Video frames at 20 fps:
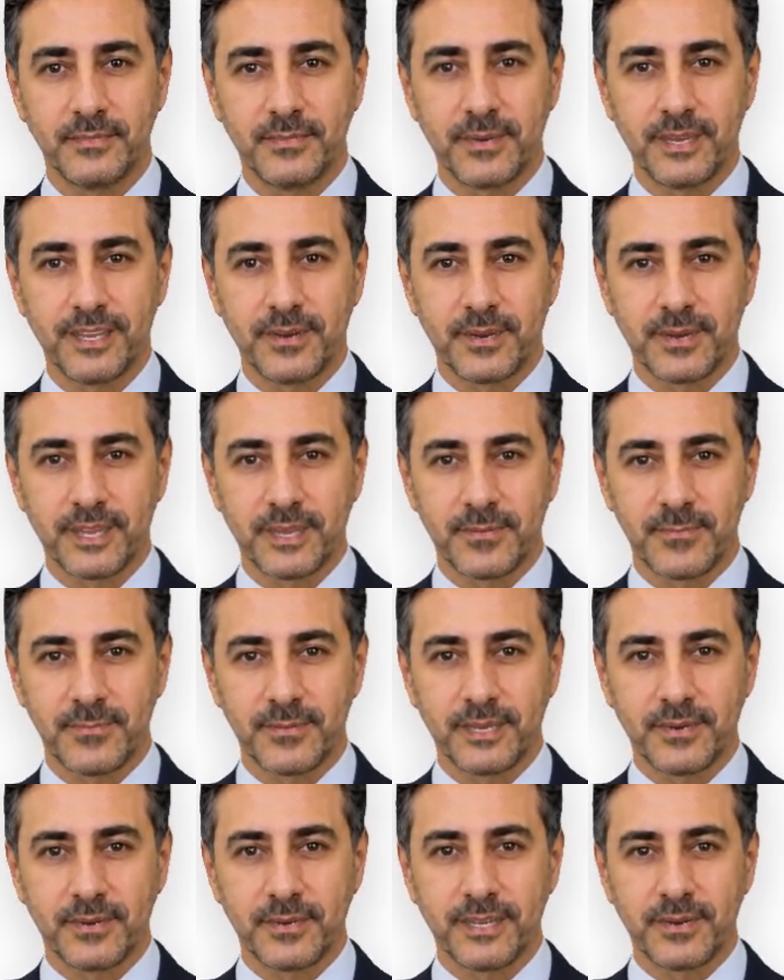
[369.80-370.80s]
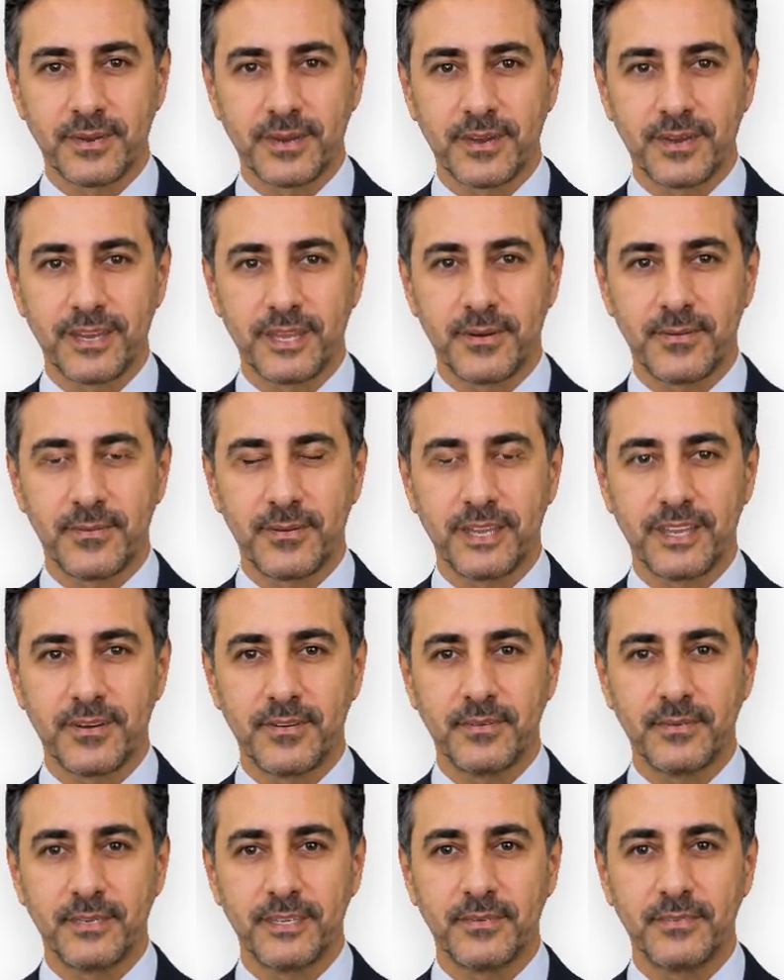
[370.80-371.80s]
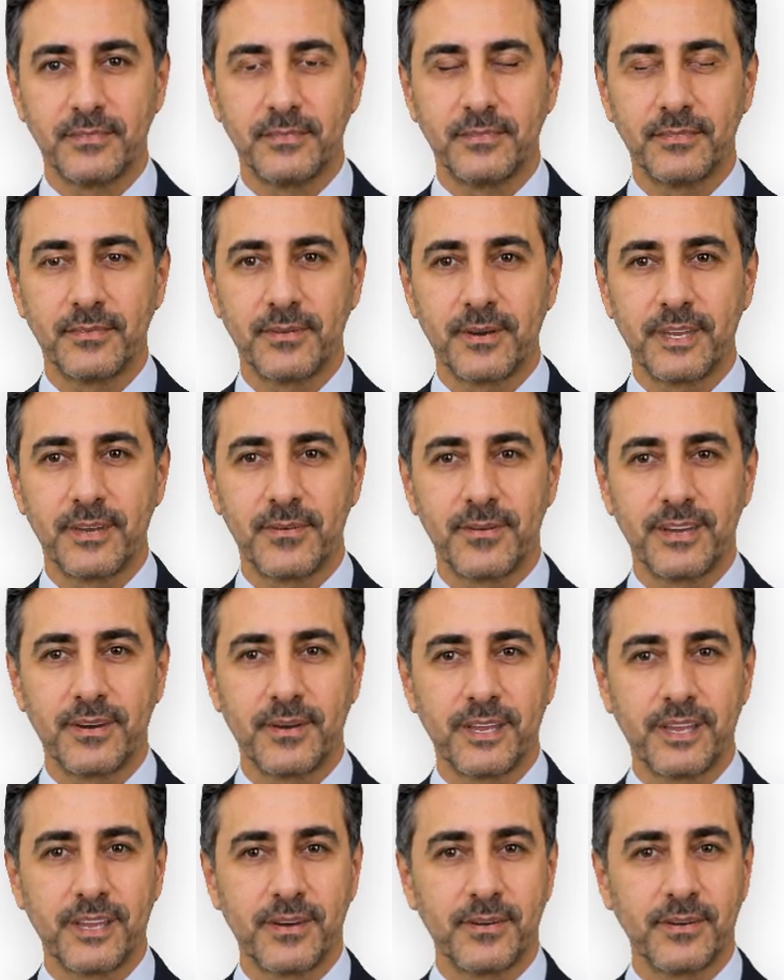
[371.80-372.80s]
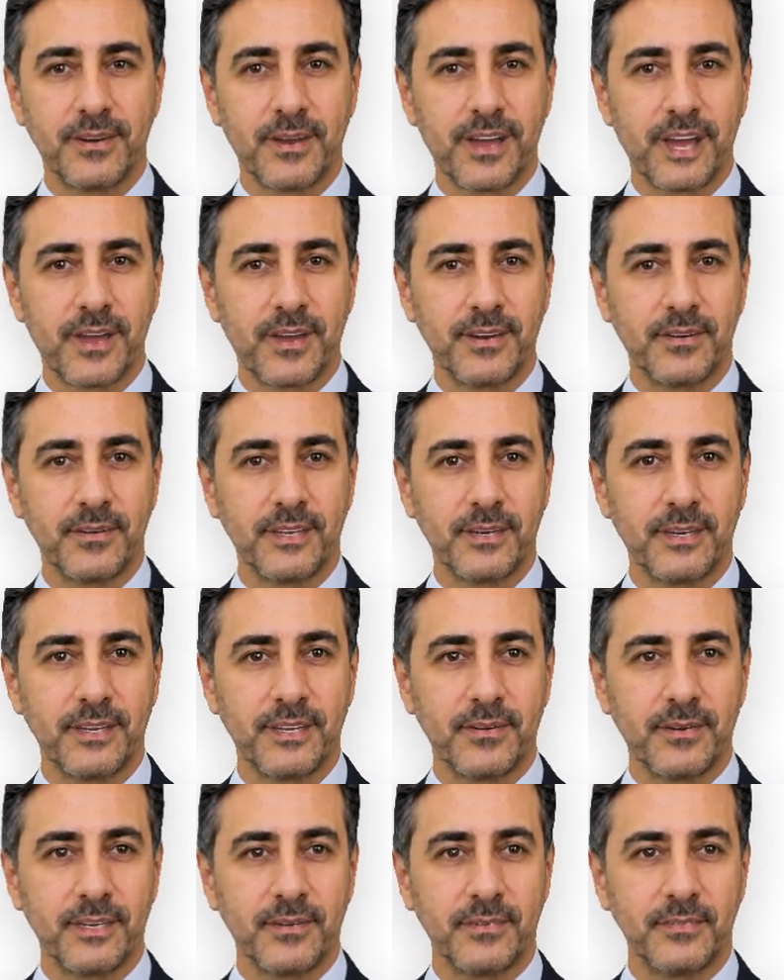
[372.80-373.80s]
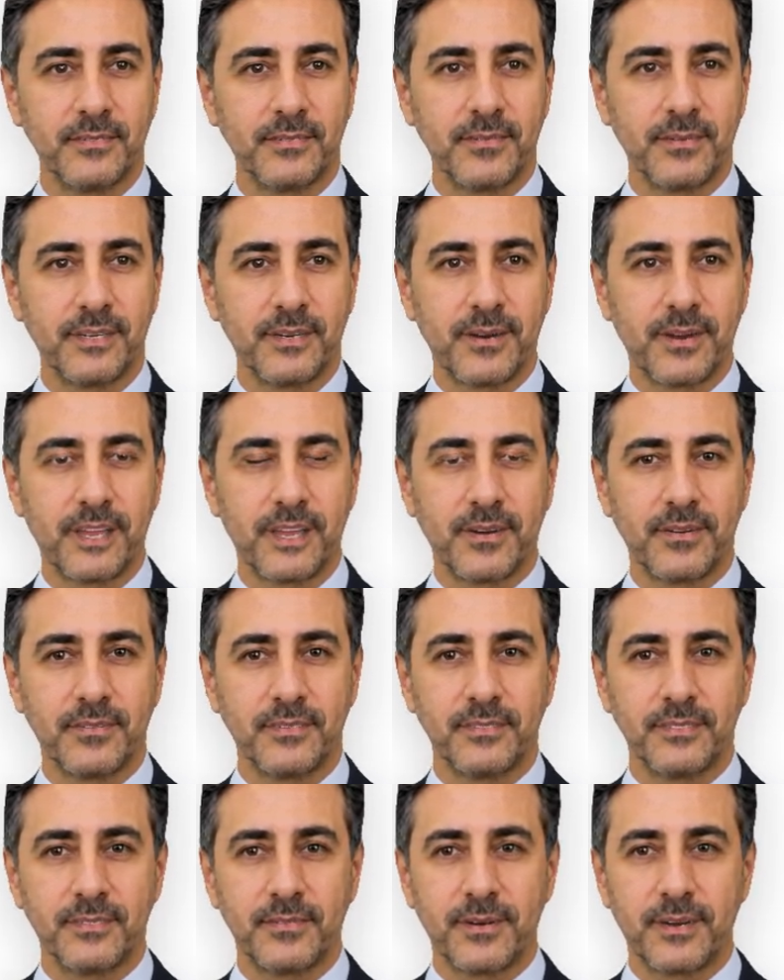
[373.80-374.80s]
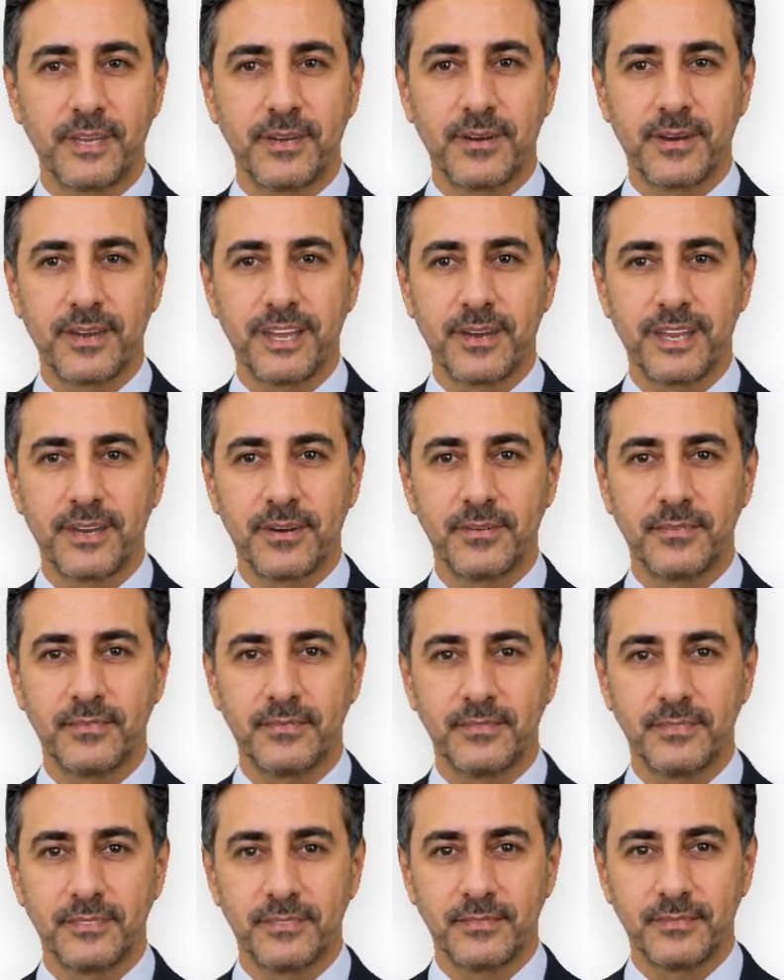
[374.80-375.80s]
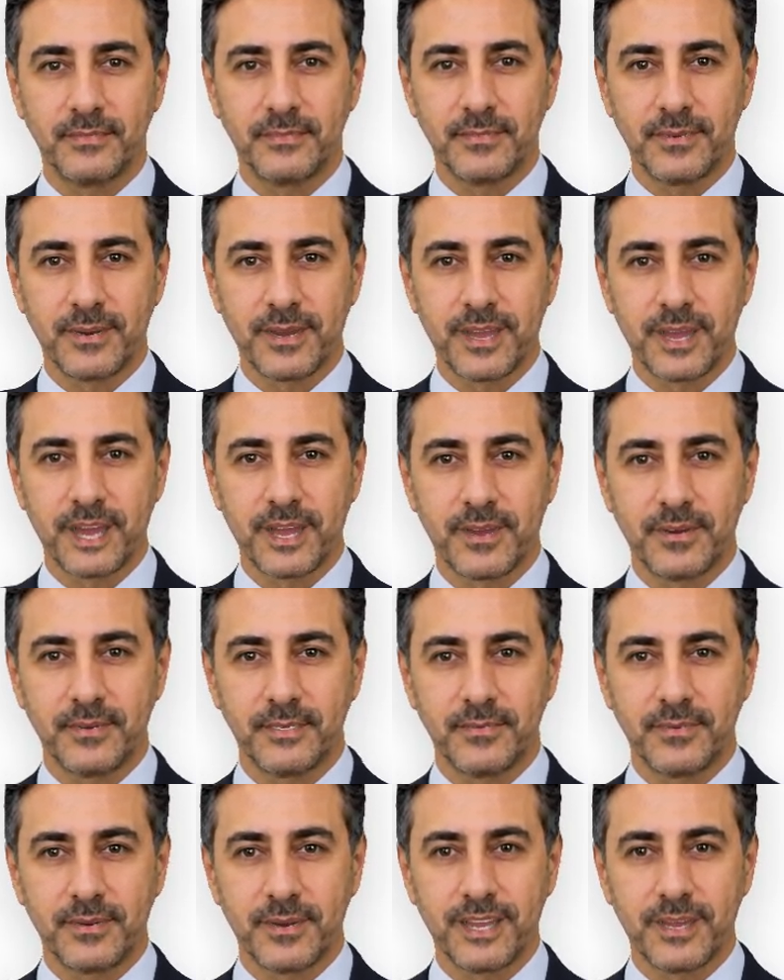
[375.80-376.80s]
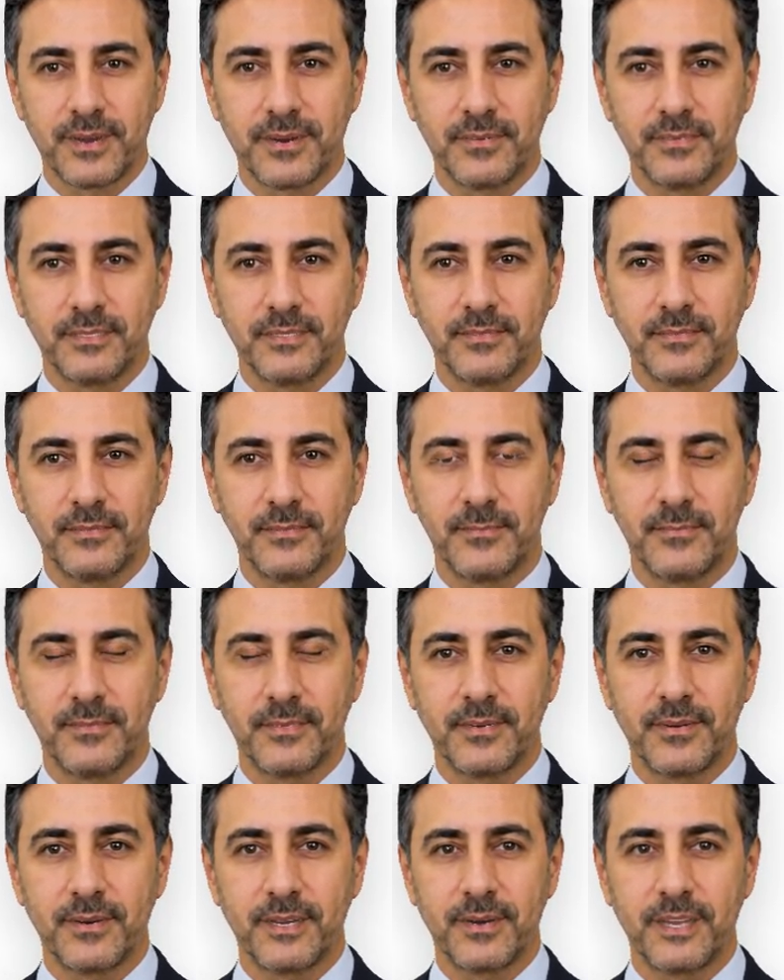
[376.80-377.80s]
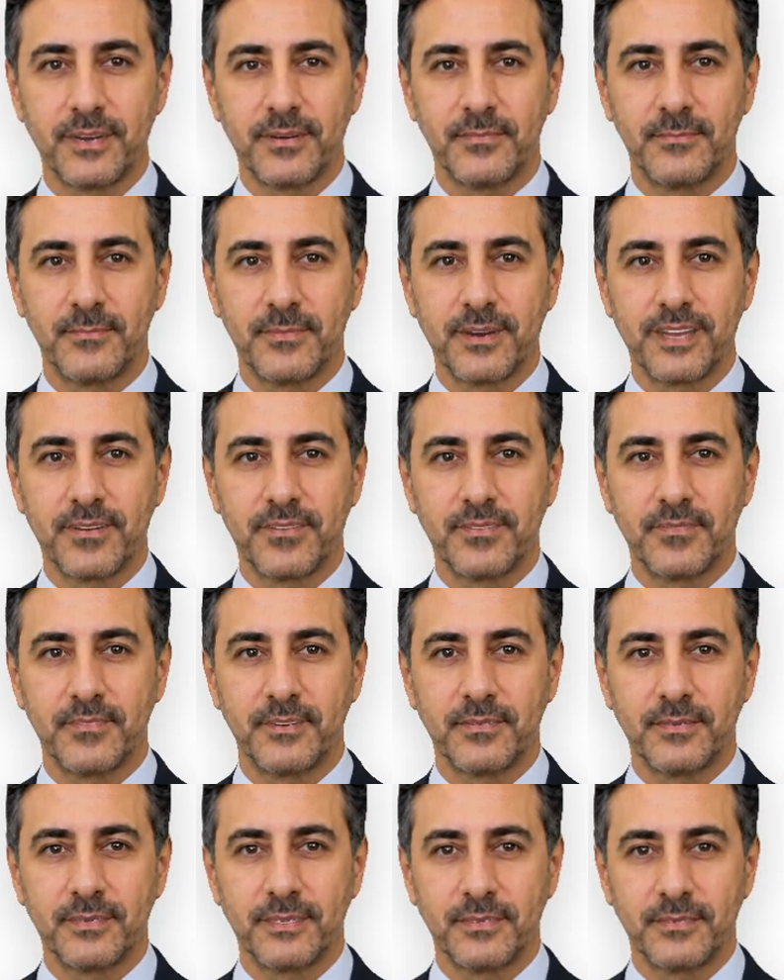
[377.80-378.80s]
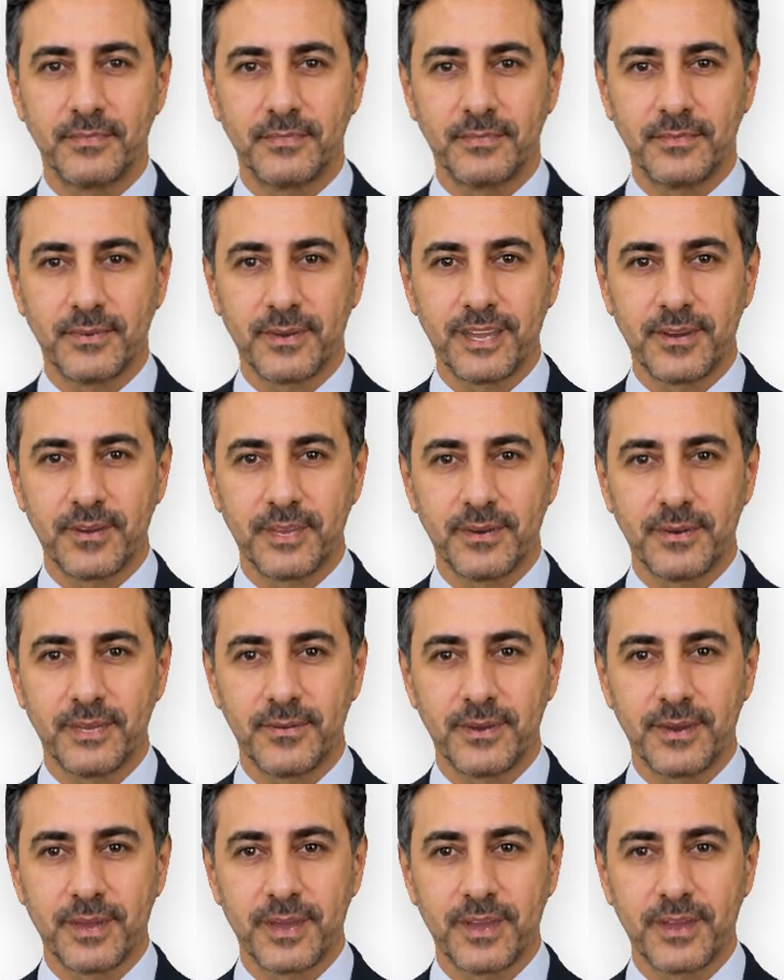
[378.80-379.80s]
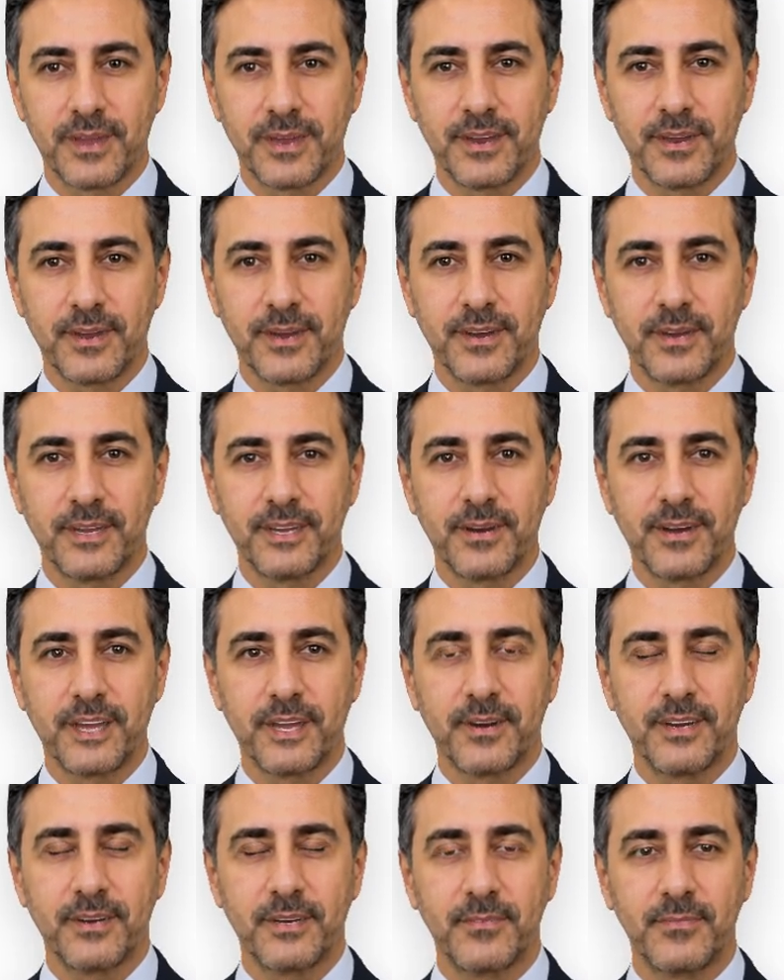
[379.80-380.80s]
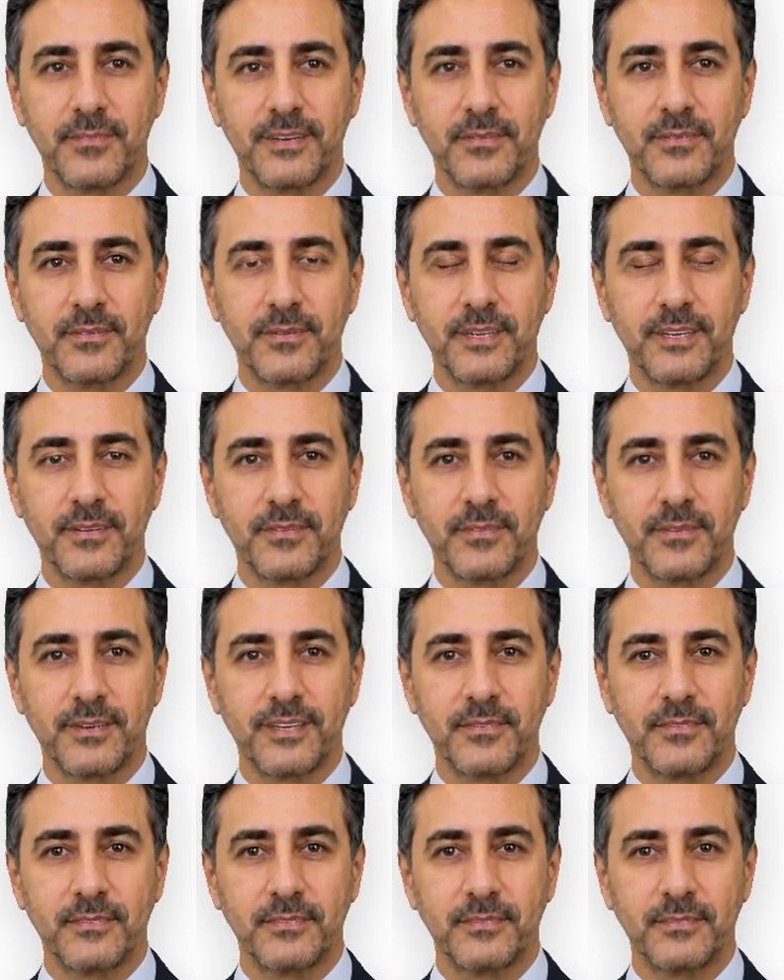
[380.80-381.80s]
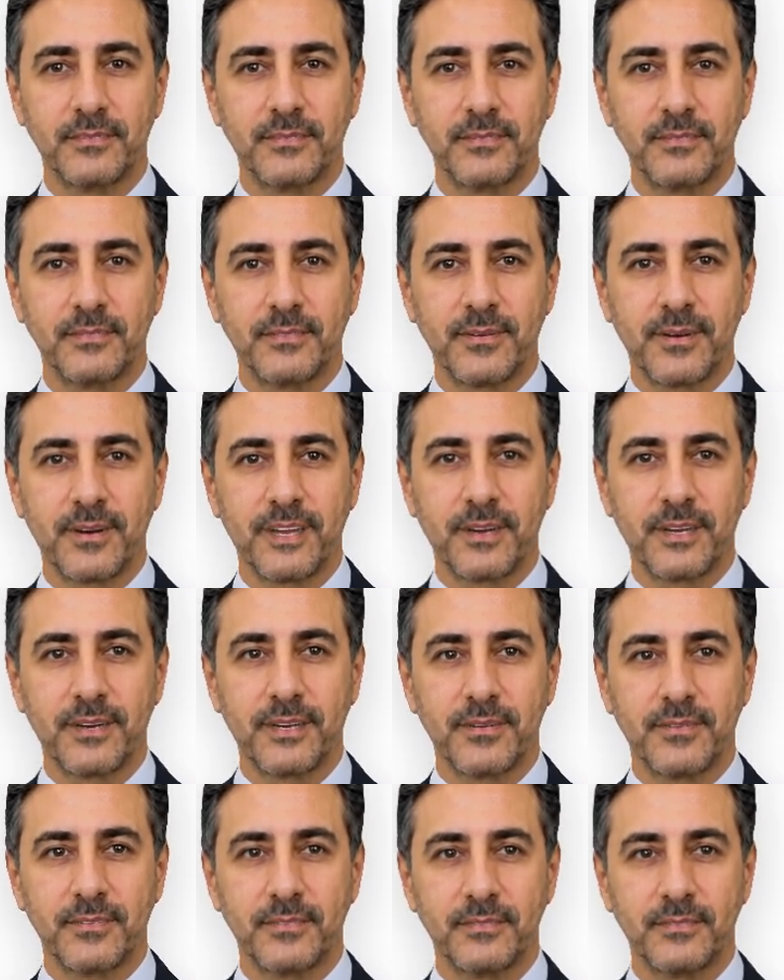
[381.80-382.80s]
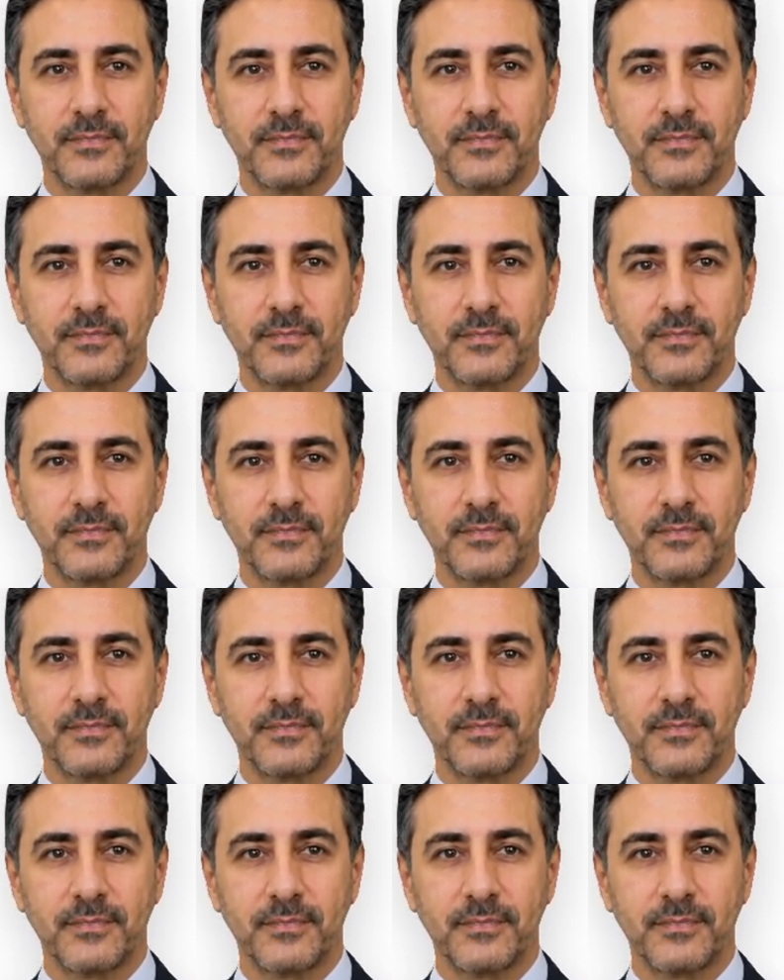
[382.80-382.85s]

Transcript: Reshare the plan to send the updated version, so the patient is reading the latest text and not an outdated draft. Think of sharing as publishing a specific version. Every time the content changes in a way the patient should see, share again.